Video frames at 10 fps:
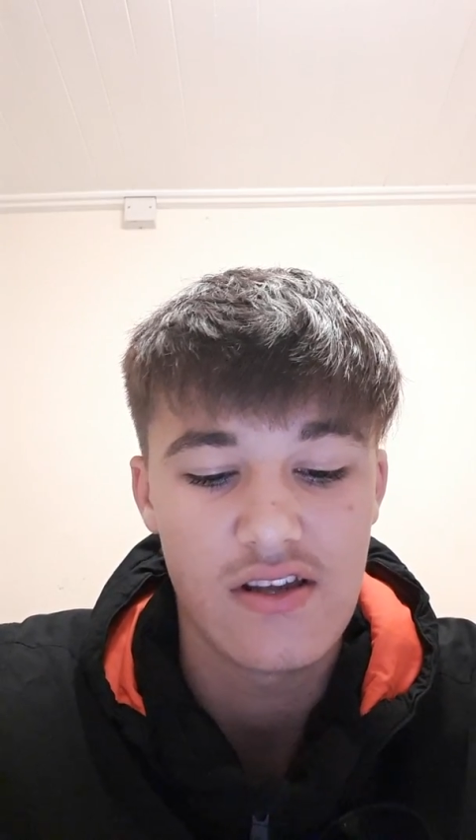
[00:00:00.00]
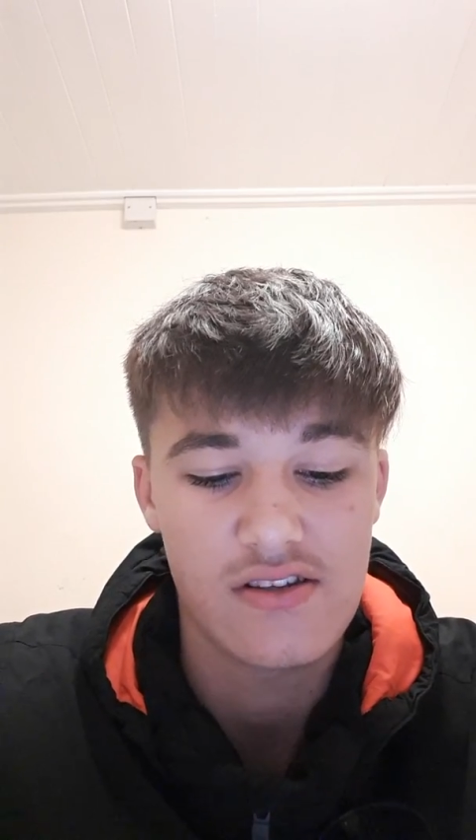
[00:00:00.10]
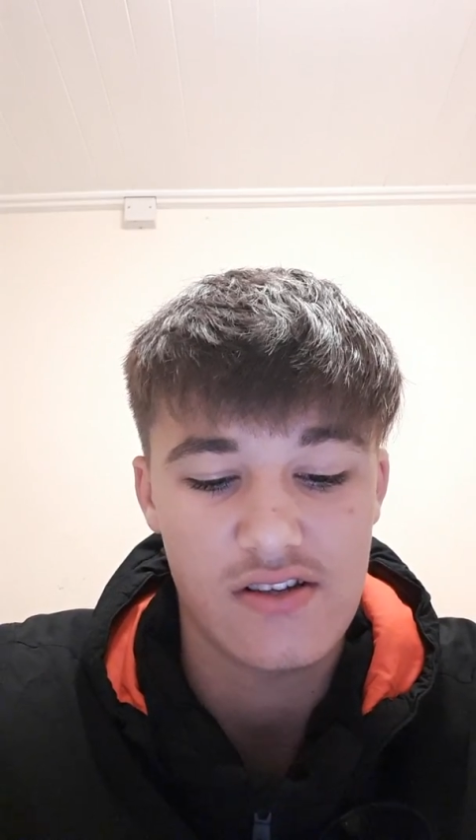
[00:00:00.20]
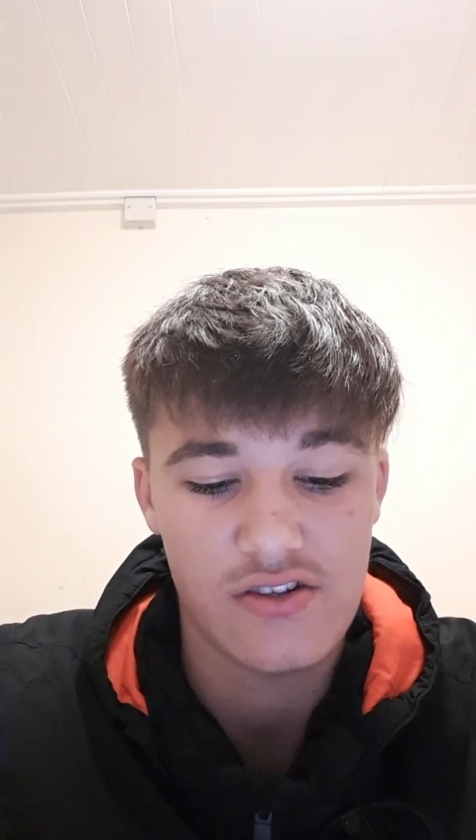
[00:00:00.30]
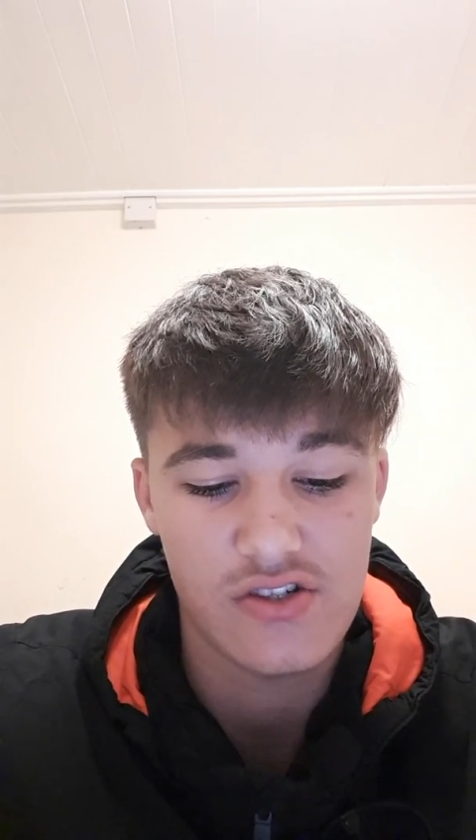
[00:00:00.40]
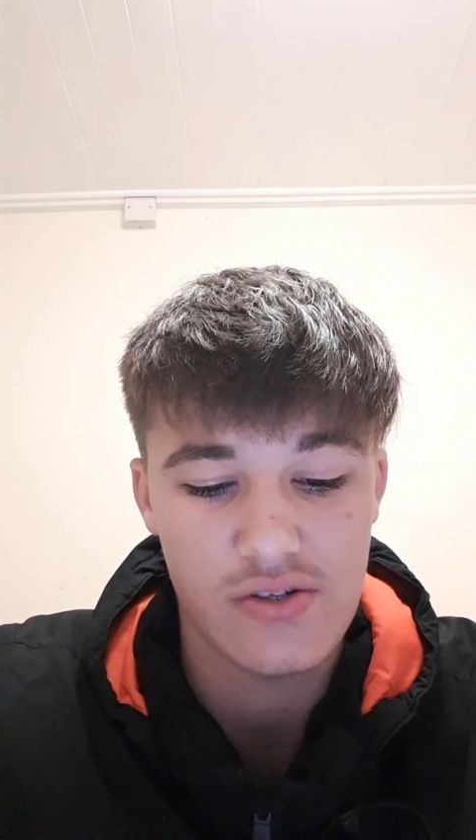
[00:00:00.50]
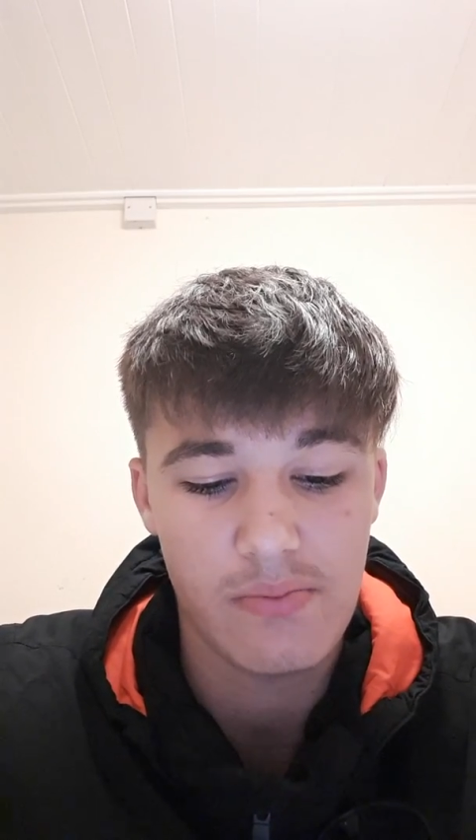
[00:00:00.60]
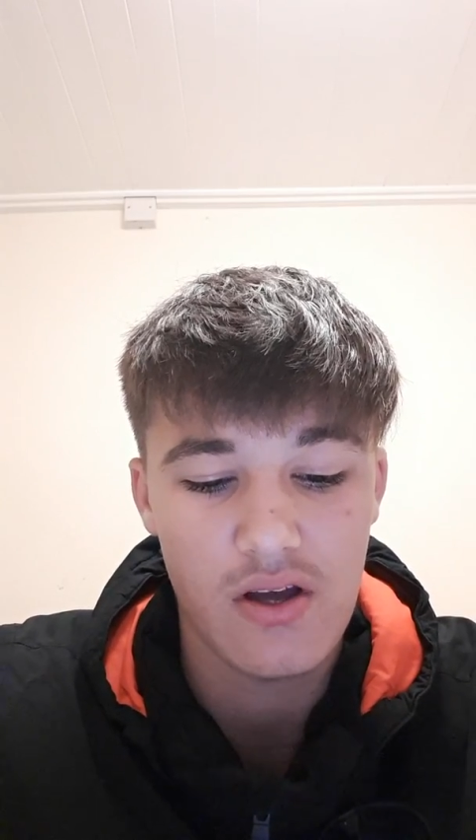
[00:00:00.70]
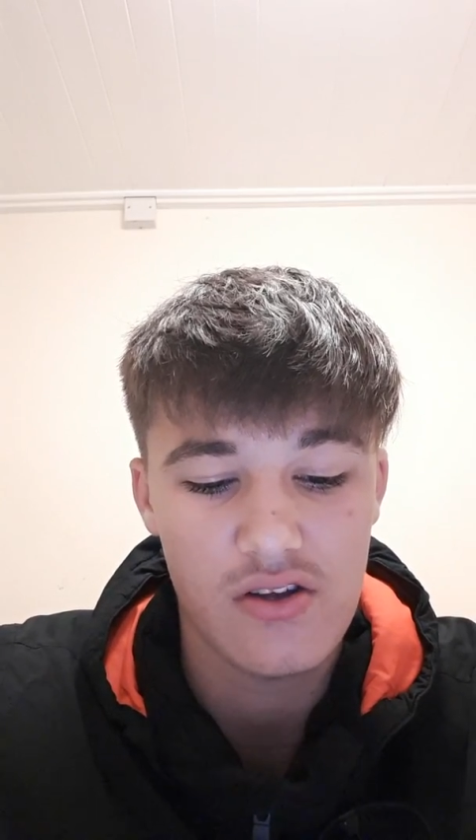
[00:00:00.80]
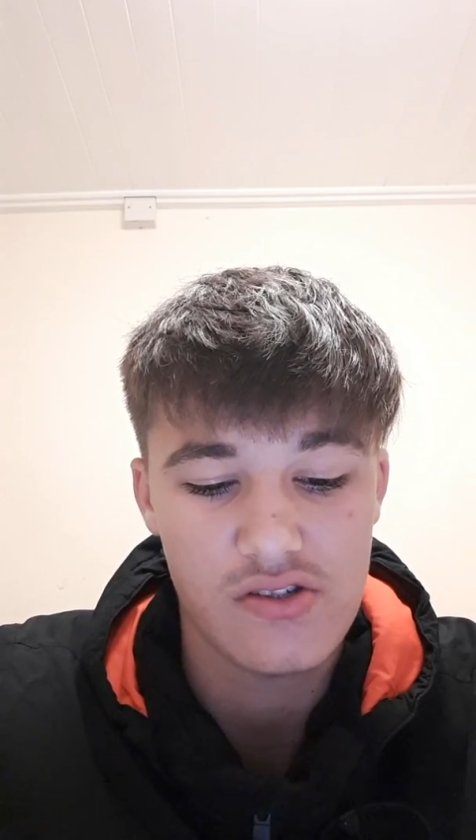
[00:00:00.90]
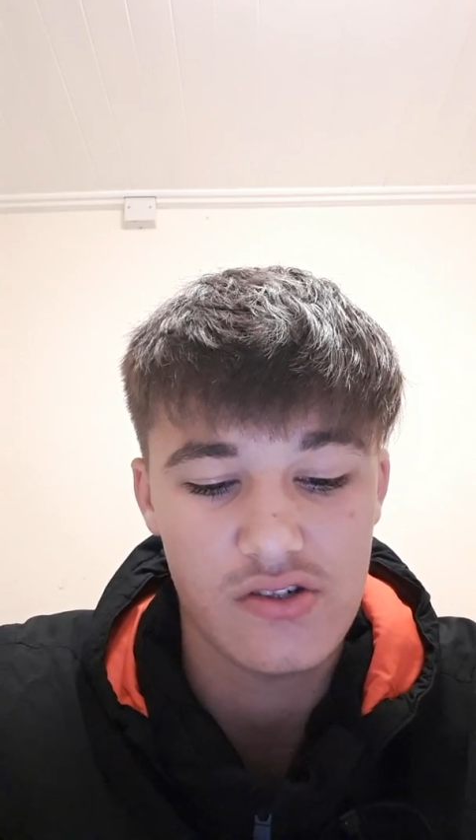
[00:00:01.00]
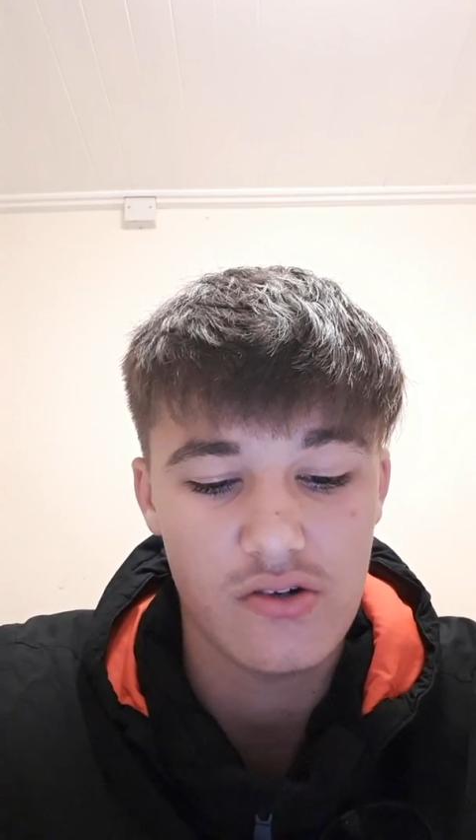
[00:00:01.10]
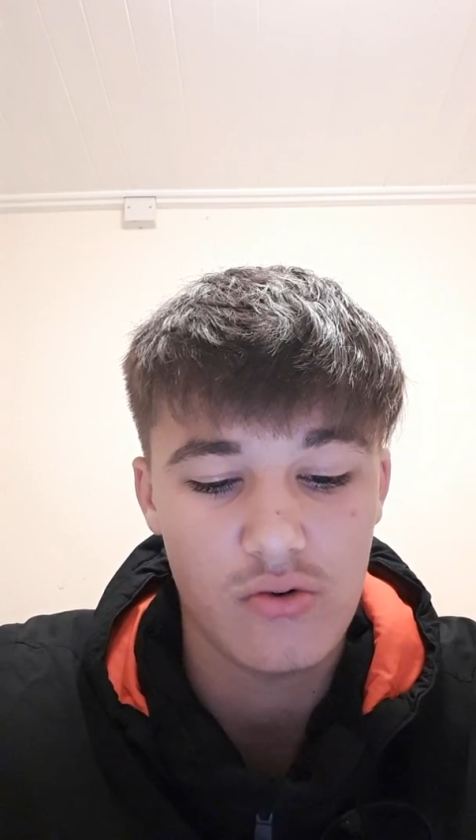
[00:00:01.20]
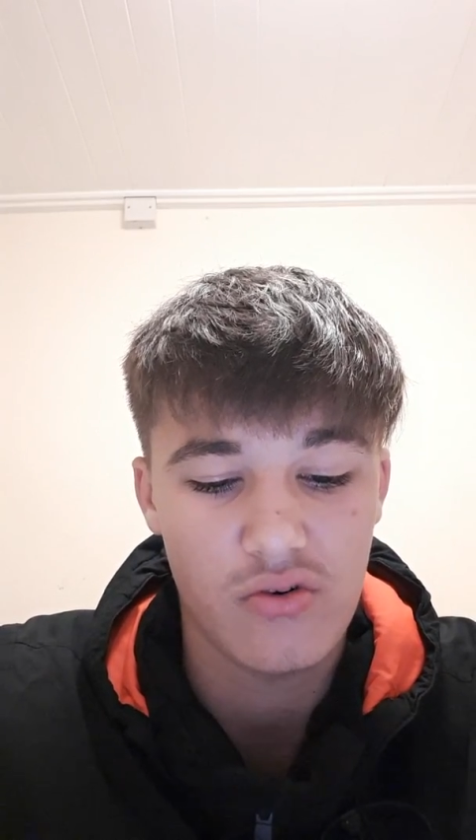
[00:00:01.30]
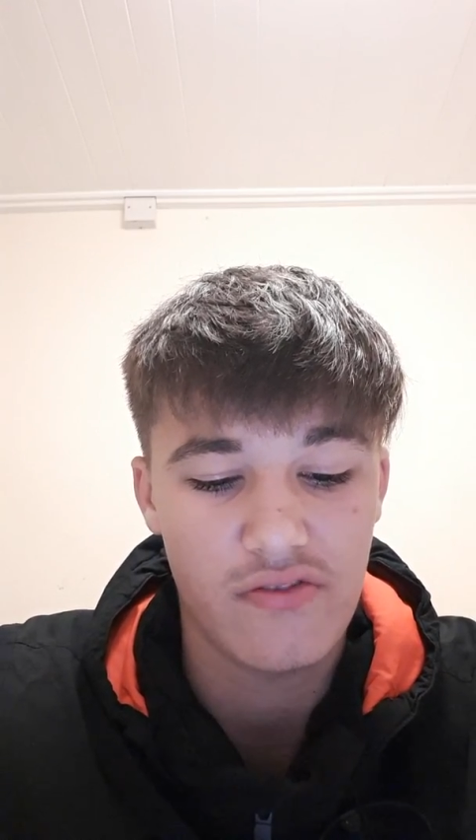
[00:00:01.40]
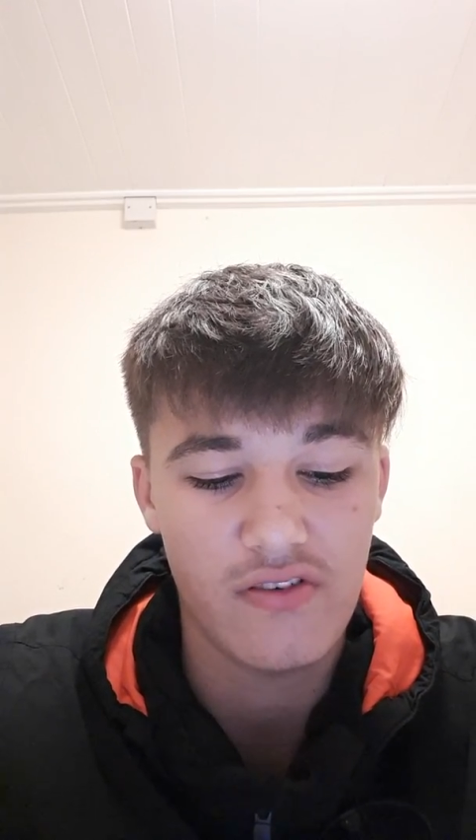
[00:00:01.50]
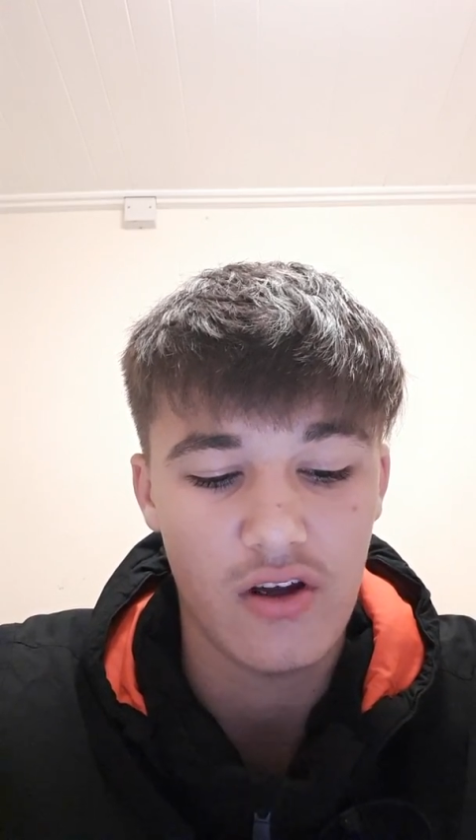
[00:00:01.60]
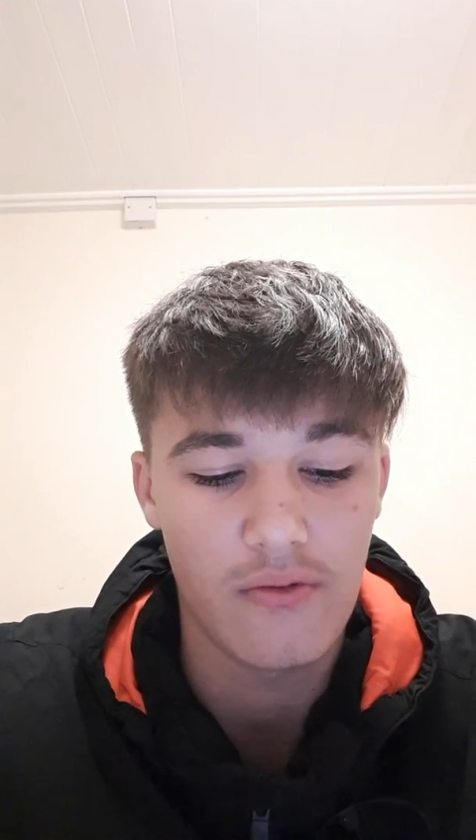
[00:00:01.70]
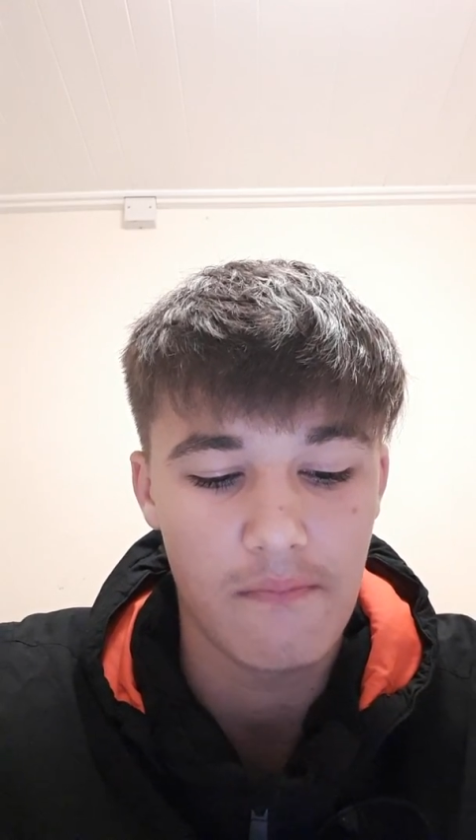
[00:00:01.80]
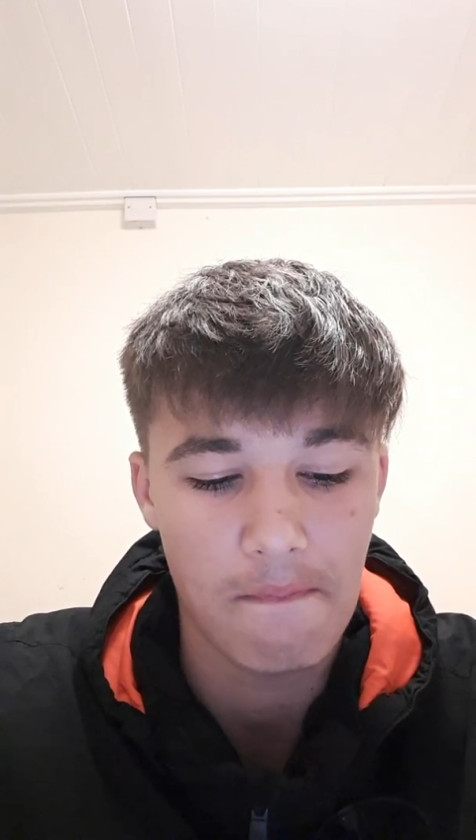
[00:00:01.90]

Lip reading: such as a person or a float.